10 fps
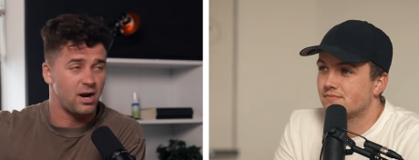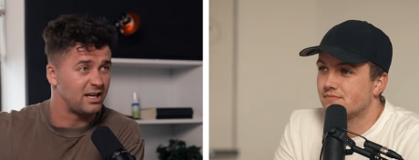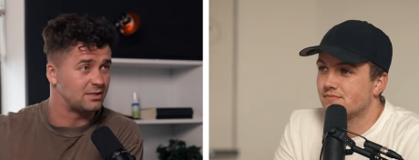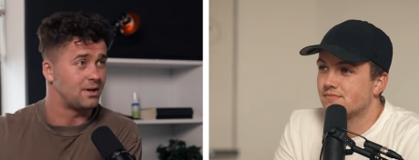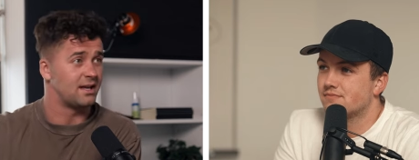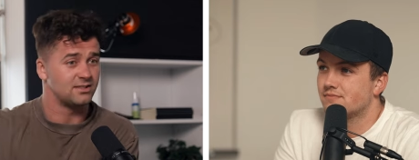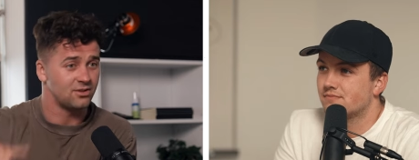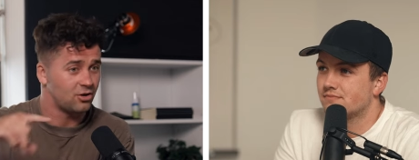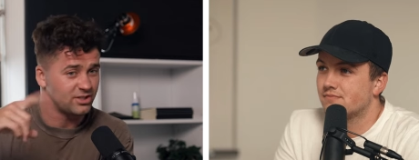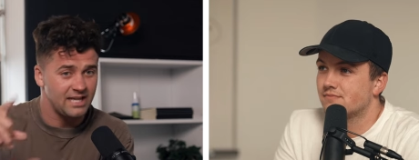Speaker 1: bridesmaids, and
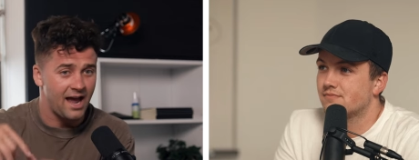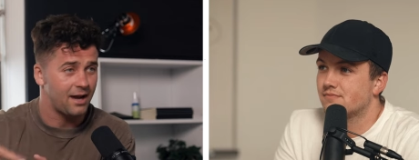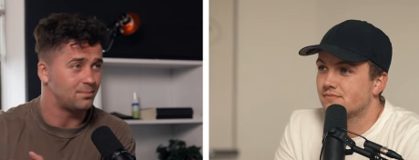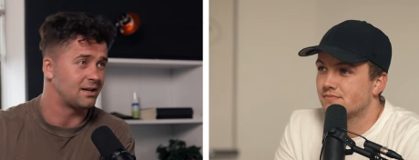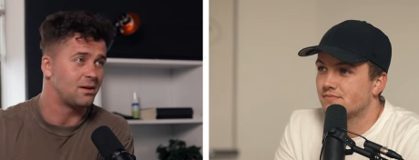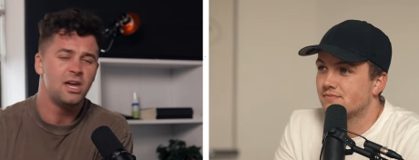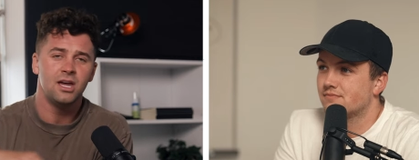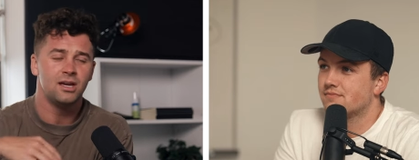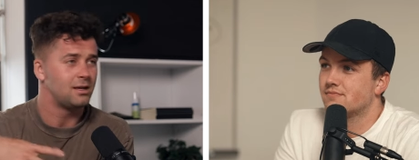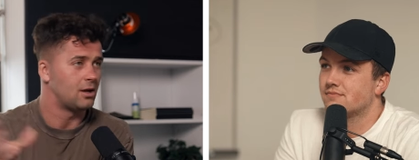they're all just hyped, taking,
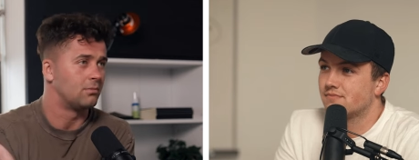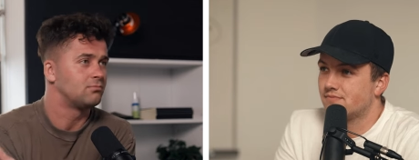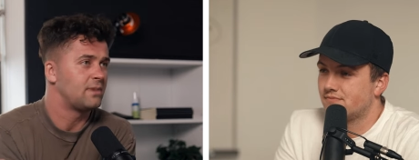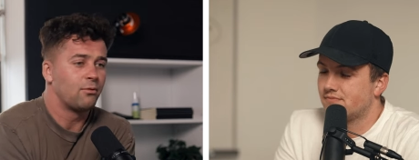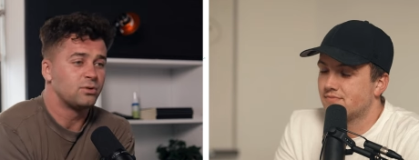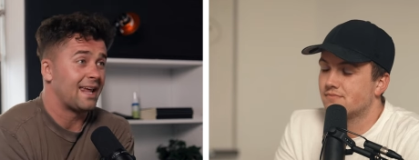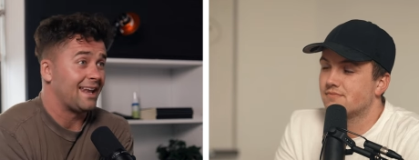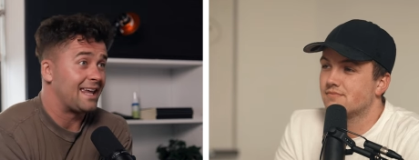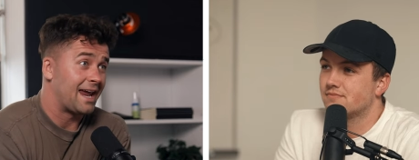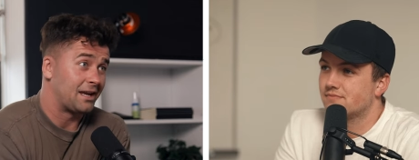you know, everyone's
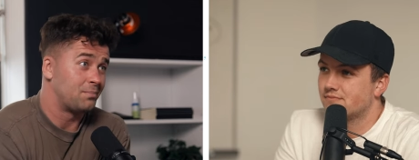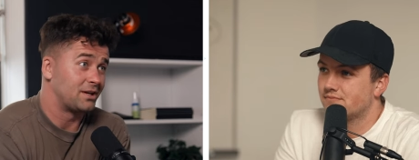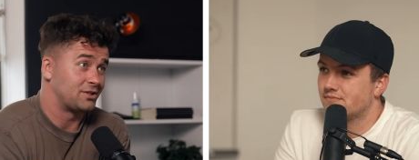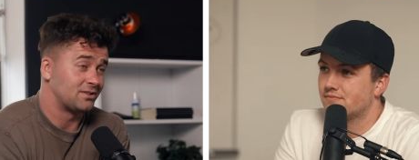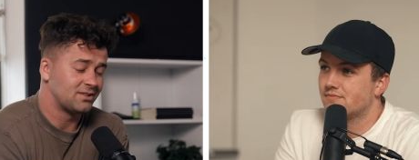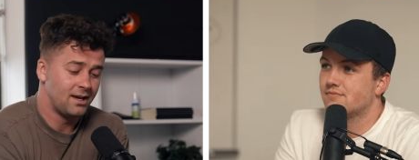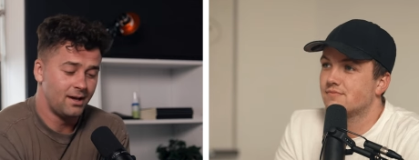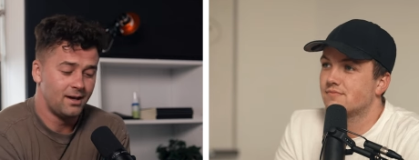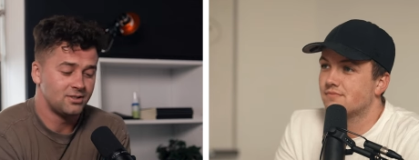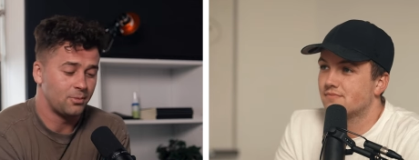getting candid pictures.
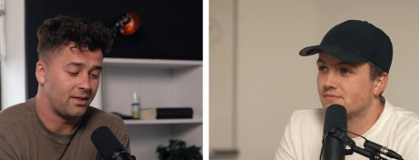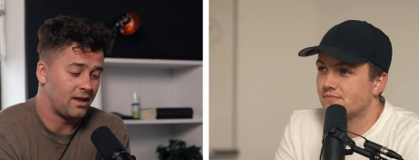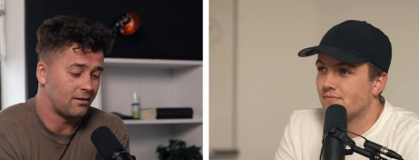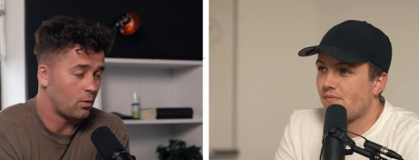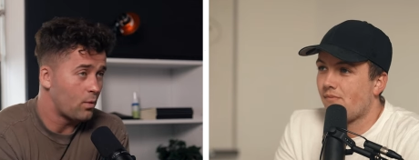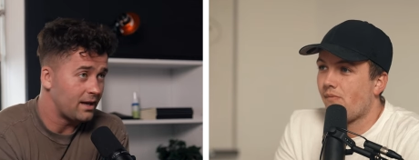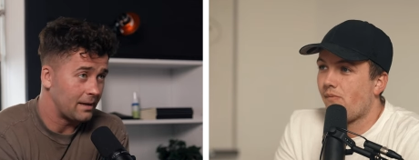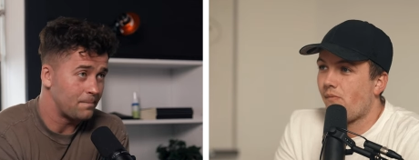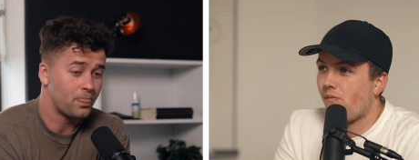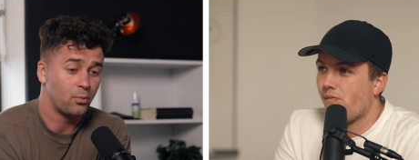So by the end of our
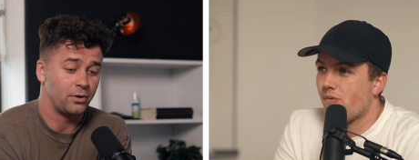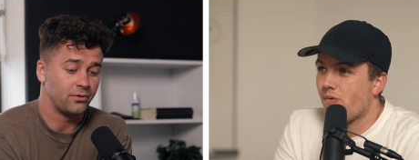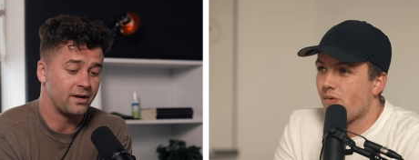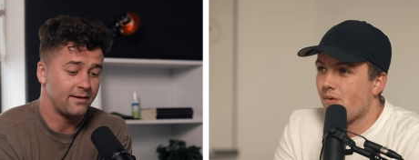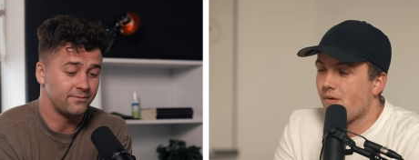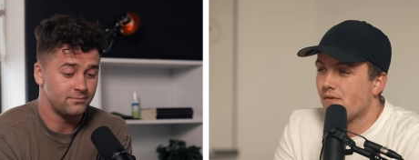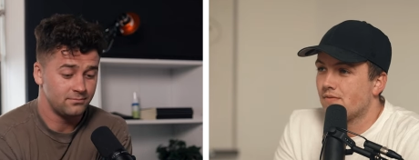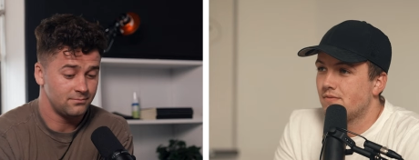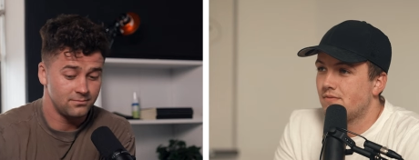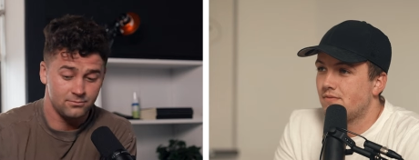wedding, we were gonna have
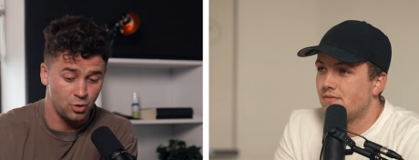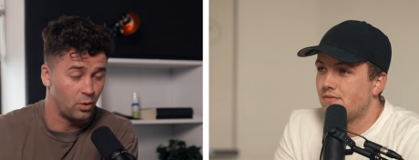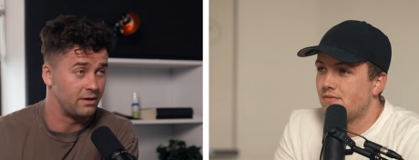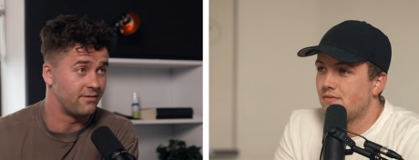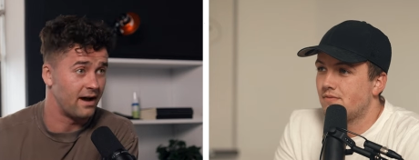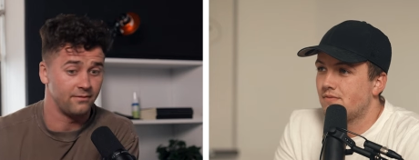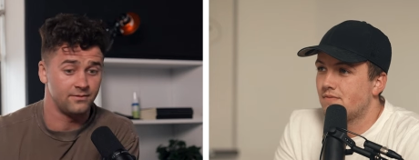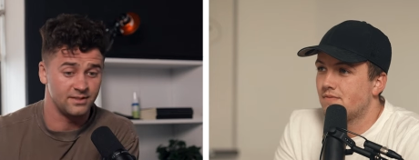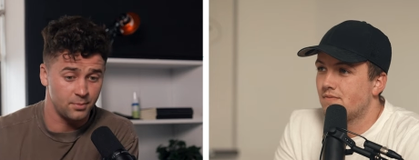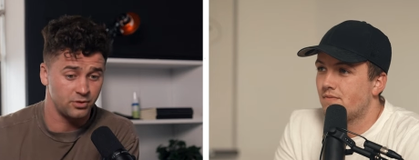
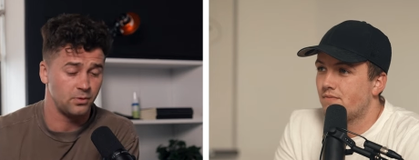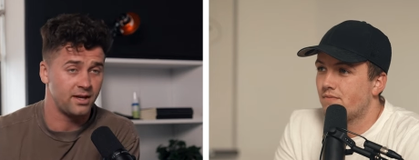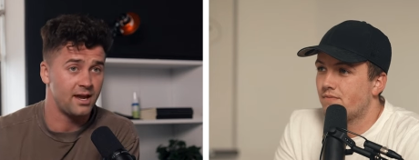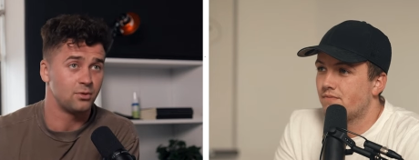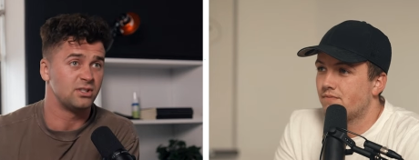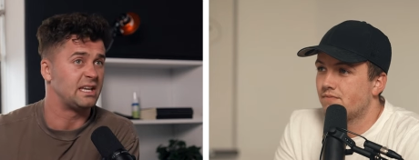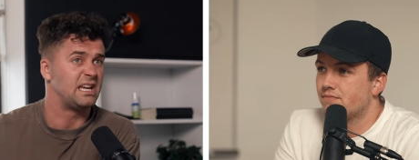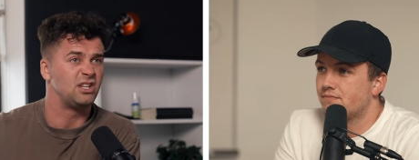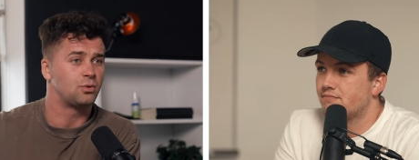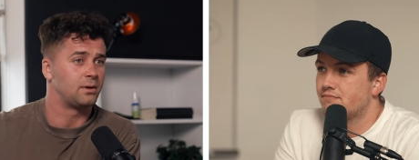25 disposable cameras,
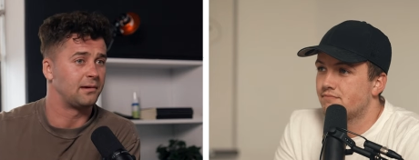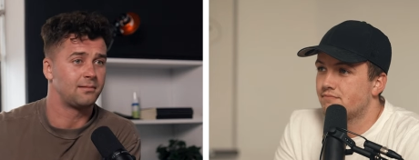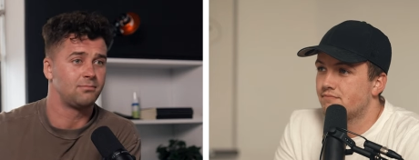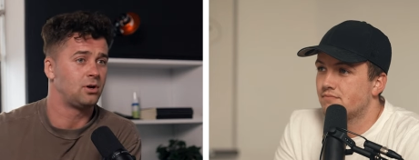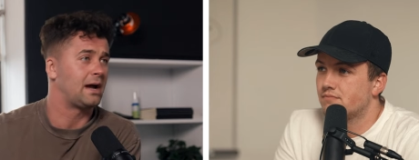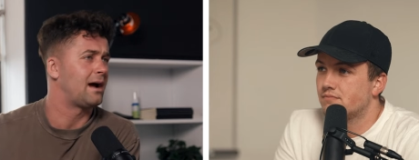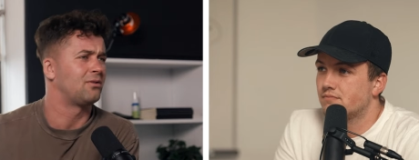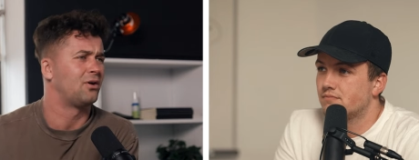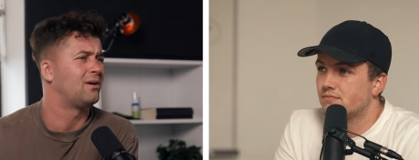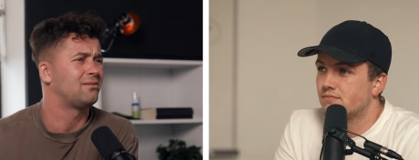each with I
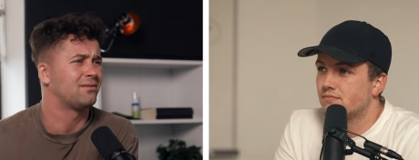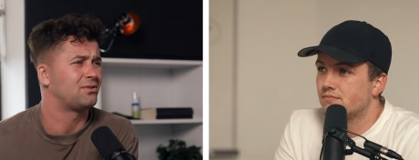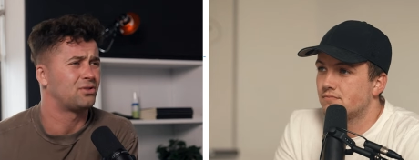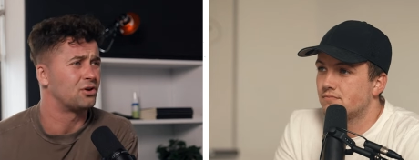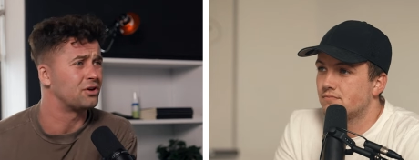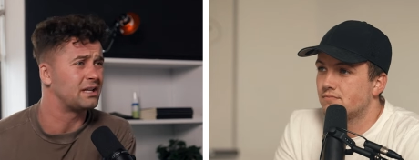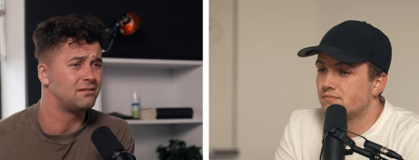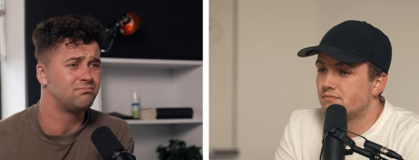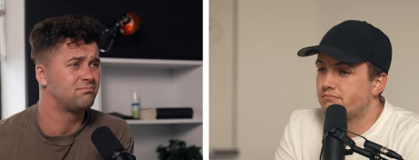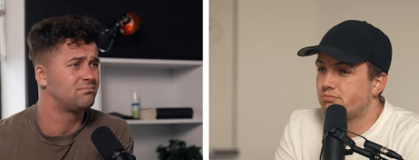don't know 30